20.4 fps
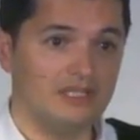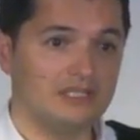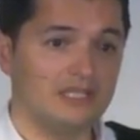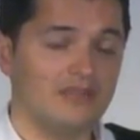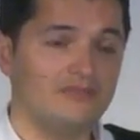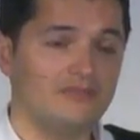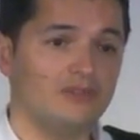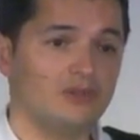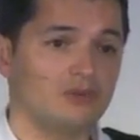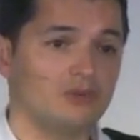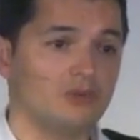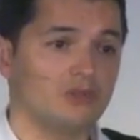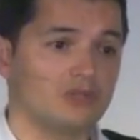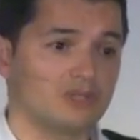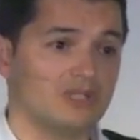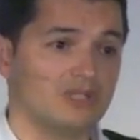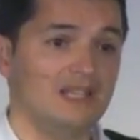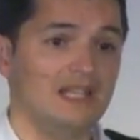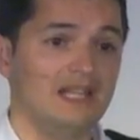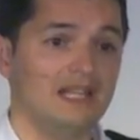This effort
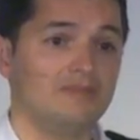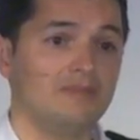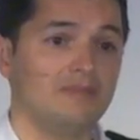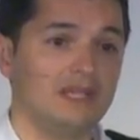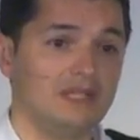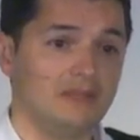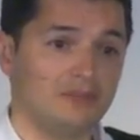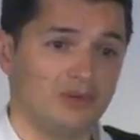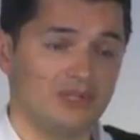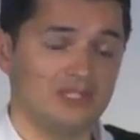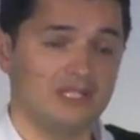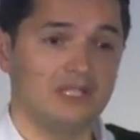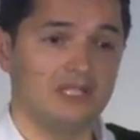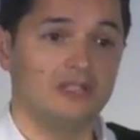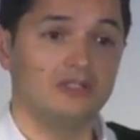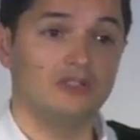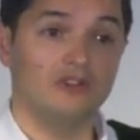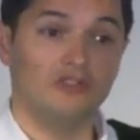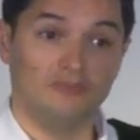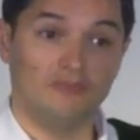was led by the
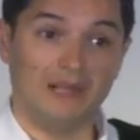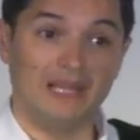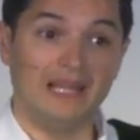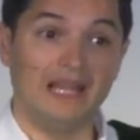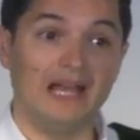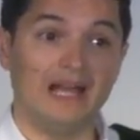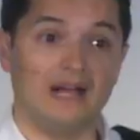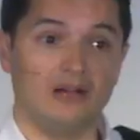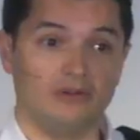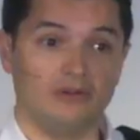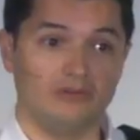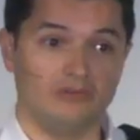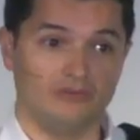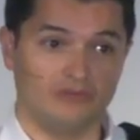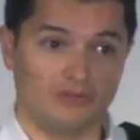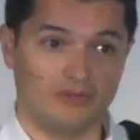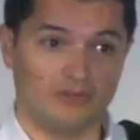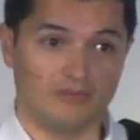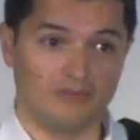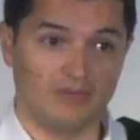president of Palau
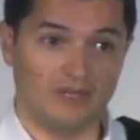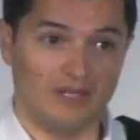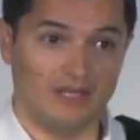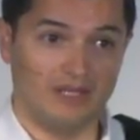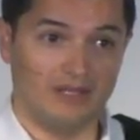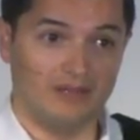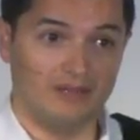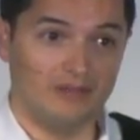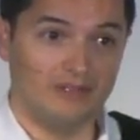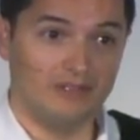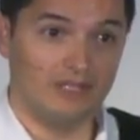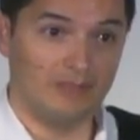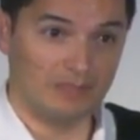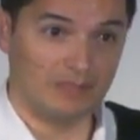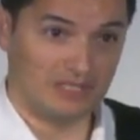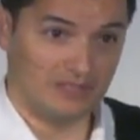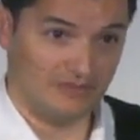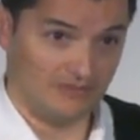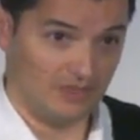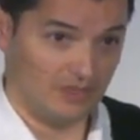from uh,
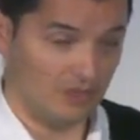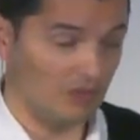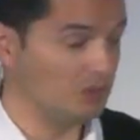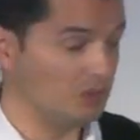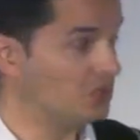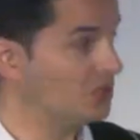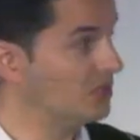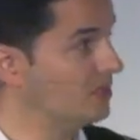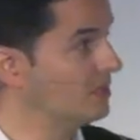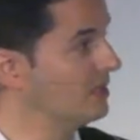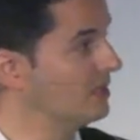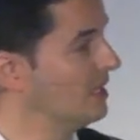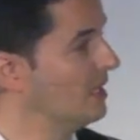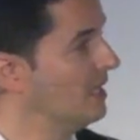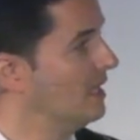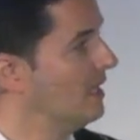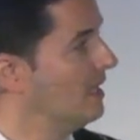the Pacific Ocean.